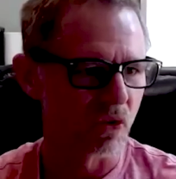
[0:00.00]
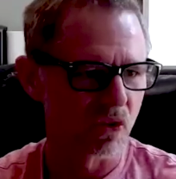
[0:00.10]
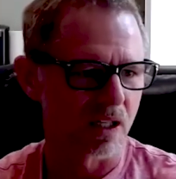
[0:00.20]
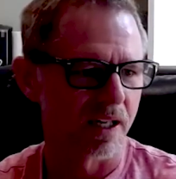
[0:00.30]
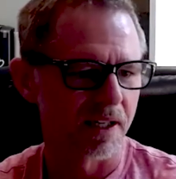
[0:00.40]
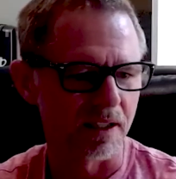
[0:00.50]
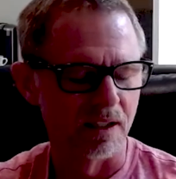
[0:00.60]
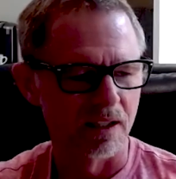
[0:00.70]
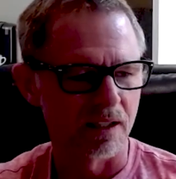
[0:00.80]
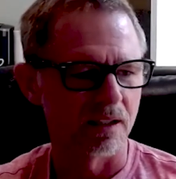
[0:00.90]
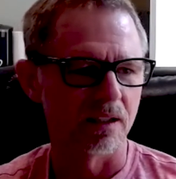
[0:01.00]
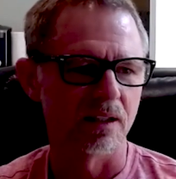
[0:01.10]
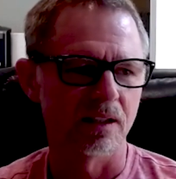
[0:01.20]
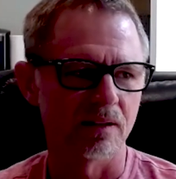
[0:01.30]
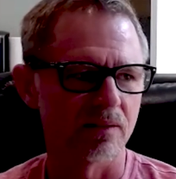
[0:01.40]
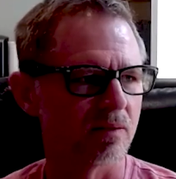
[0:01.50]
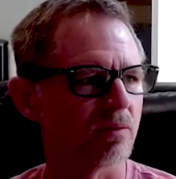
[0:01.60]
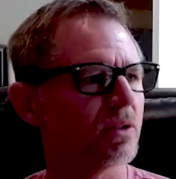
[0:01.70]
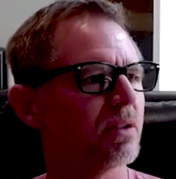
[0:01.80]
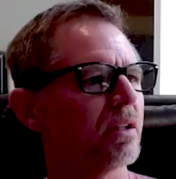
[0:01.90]
your site,
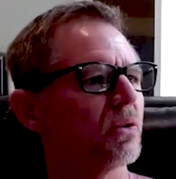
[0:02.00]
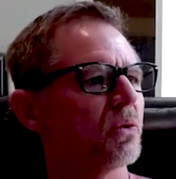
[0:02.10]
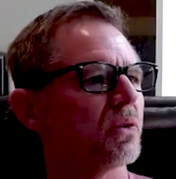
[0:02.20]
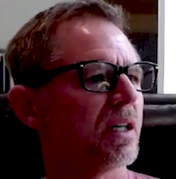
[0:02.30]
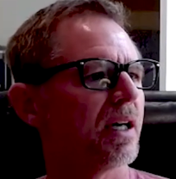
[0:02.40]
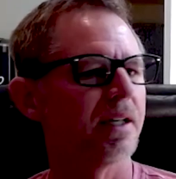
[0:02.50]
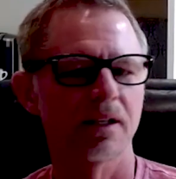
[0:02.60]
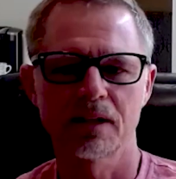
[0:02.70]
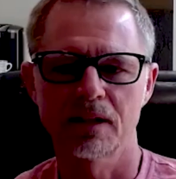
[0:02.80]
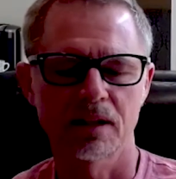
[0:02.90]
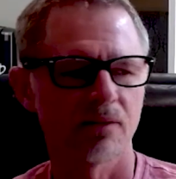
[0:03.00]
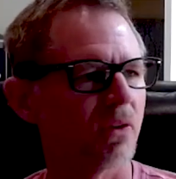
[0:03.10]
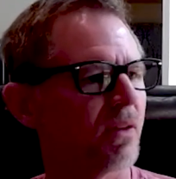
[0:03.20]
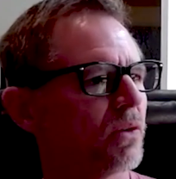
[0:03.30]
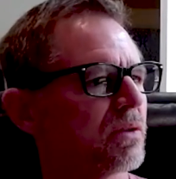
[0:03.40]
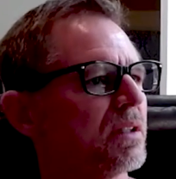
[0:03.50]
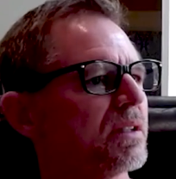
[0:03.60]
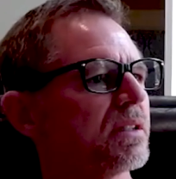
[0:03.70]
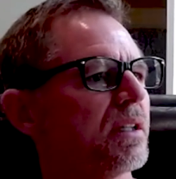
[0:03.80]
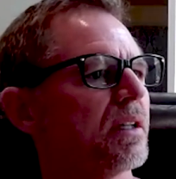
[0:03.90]
really cool site. And for those
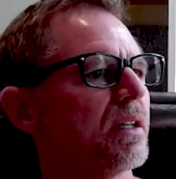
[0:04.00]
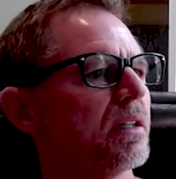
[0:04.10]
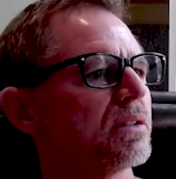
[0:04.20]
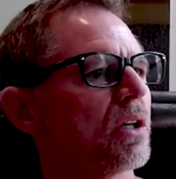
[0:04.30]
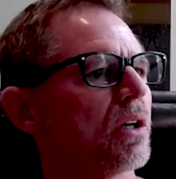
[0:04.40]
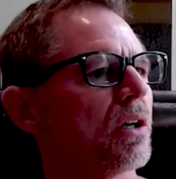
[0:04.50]
listening, it's